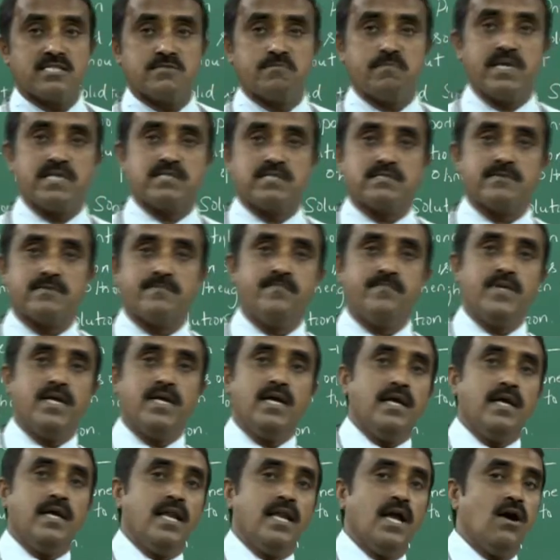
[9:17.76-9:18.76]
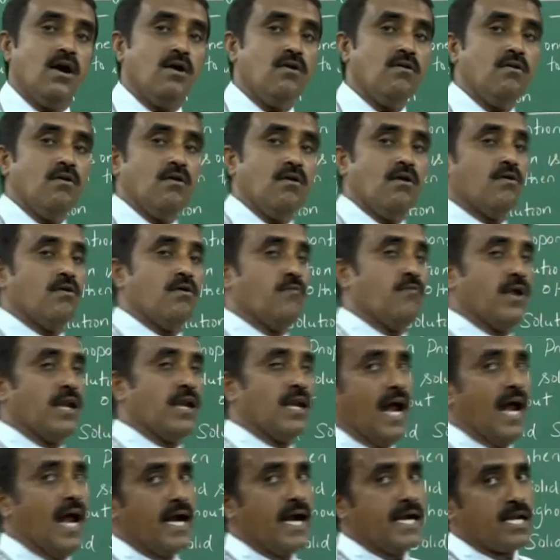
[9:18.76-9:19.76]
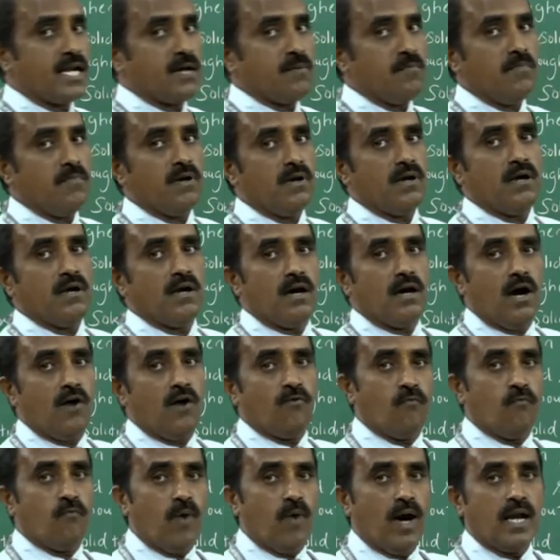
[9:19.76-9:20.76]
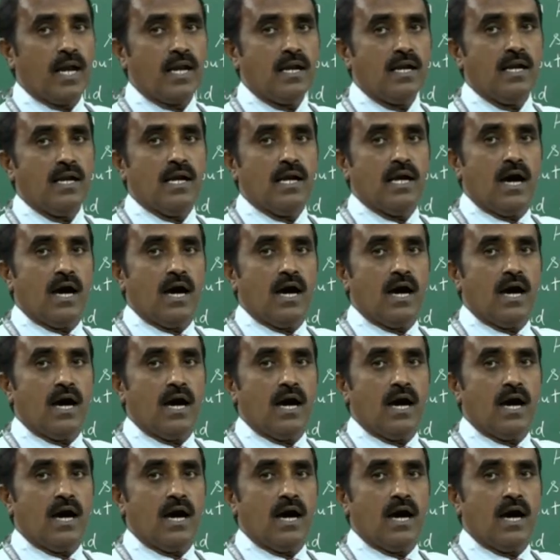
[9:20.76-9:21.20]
space. Now when an atom of one